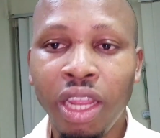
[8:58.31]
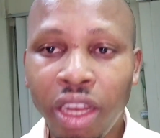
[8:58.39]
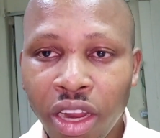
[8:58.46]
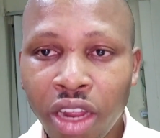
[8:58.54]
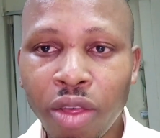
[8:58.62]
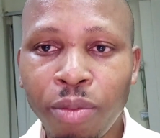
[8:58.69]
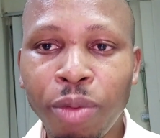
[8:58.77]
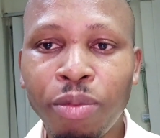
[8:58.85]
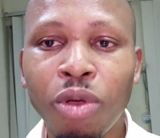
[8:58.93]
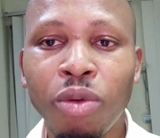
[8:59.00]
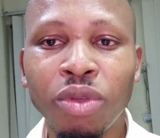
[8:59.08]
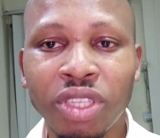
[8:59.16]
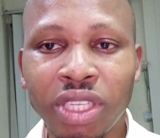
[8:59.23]
a lot of
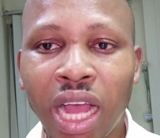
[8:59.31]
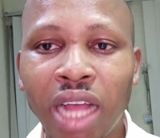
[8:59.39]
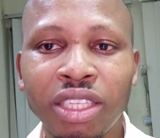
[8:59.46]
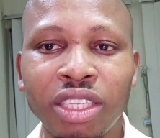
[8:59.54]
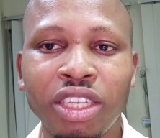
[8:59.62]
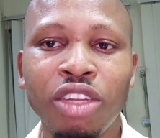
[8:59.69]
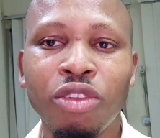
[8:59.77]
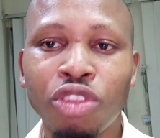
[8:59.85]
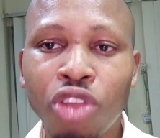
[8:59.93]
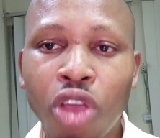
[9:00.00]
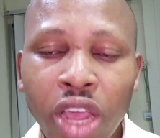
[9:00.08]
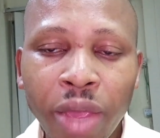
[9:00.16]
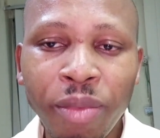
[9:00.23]
people will start, you know,
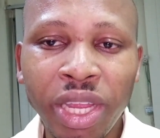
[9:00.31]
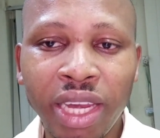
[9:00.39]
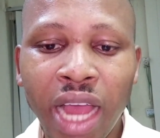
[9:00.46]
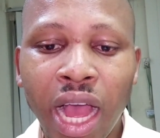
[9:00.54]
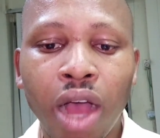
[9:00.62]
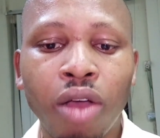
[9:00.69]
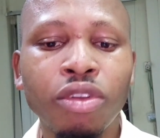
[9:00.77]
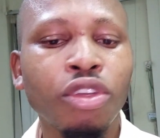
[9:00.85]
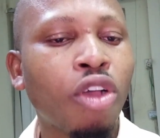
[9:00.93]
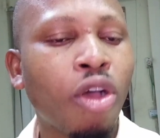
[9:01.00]
talking me down,